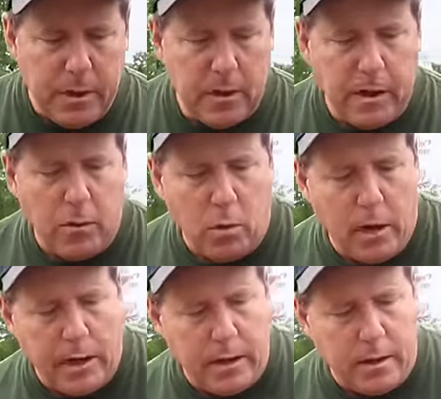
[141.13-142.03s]
You know, they
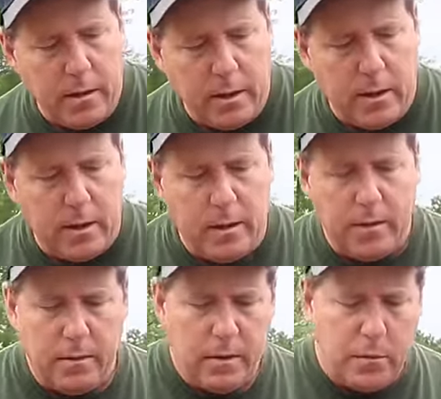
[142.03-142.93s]
want to
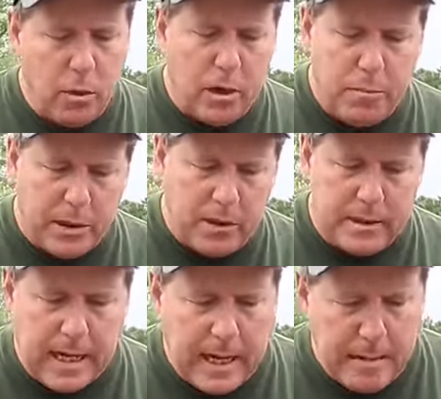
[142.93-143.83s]
uh, they want to put their
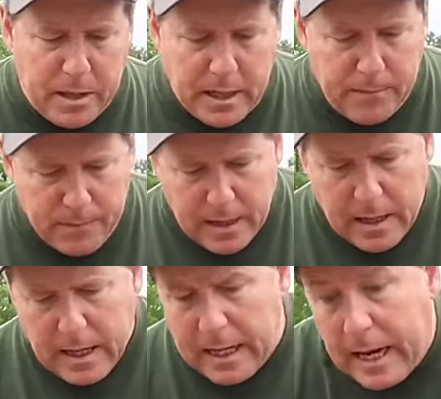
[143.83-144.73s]
time in,
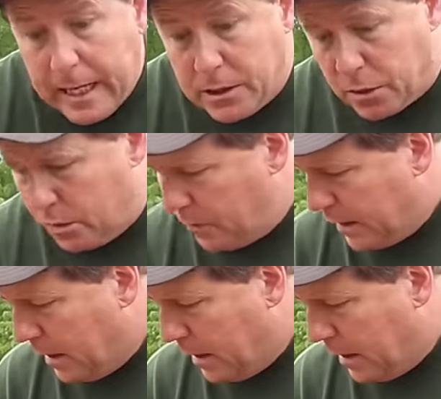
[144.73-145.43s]
and I do.